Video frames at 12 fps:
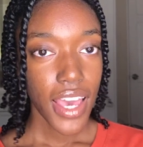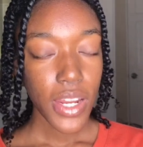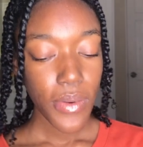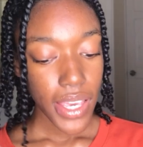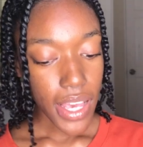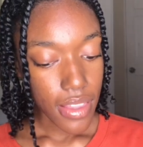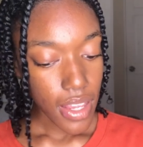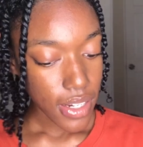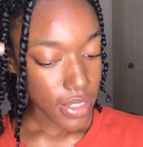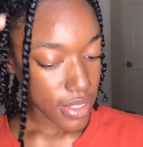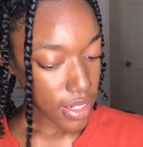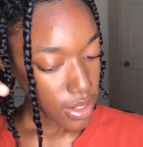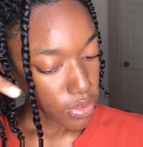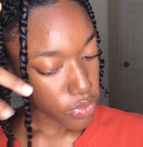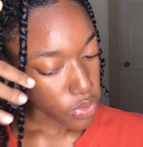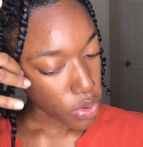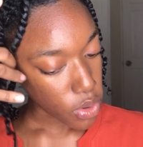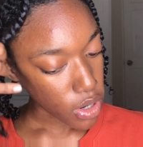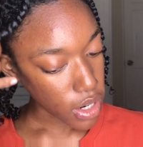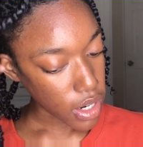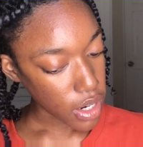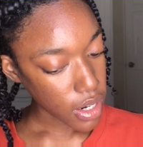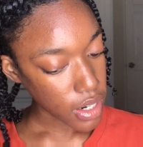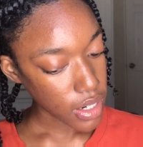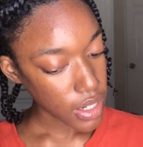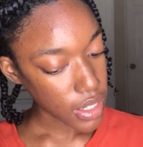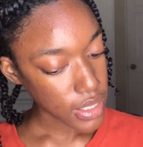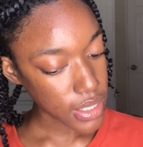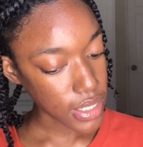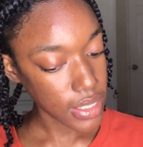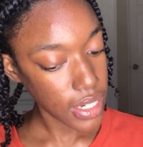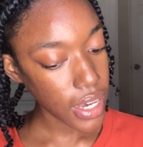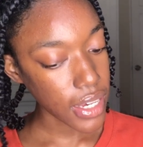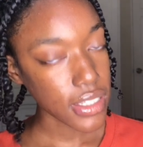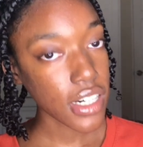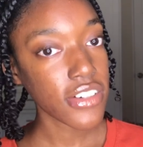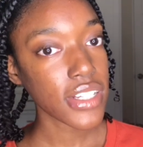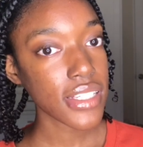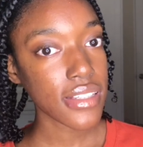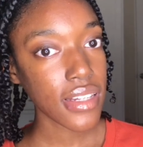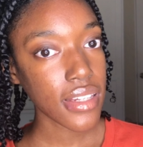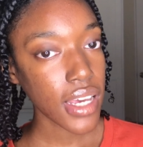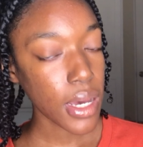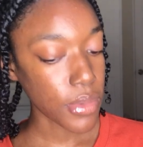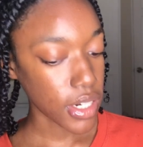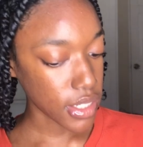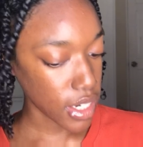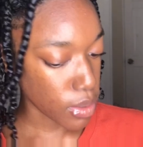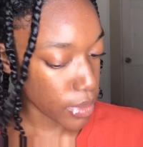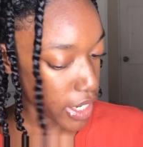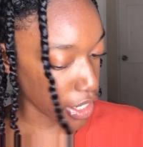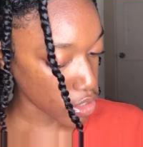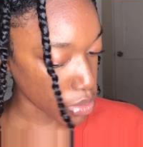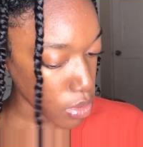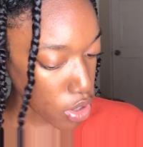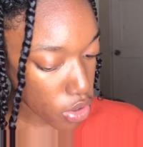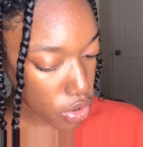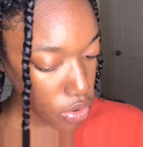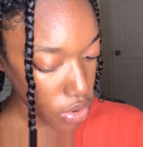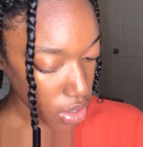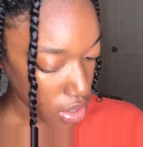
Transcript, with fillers: Anyway, yeah, that is it for today. It's currently Sunday. I'm gonna take down my hair tomorrow.